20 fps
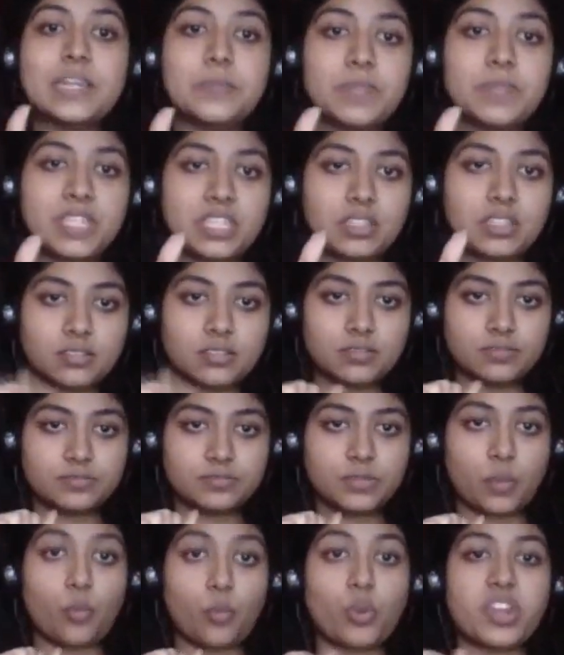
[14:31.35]
me,
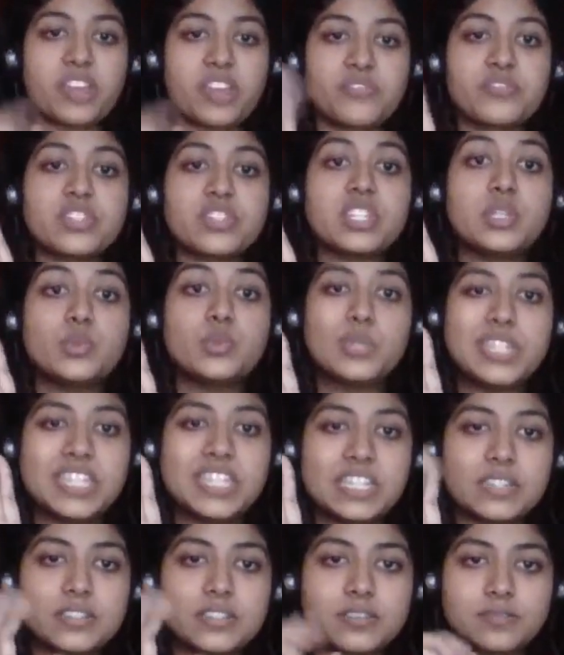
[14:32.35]
whatever you
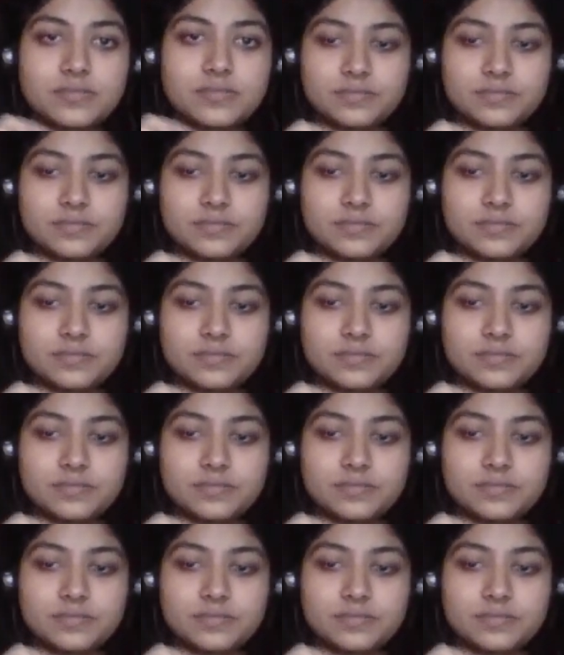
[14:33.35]
eat.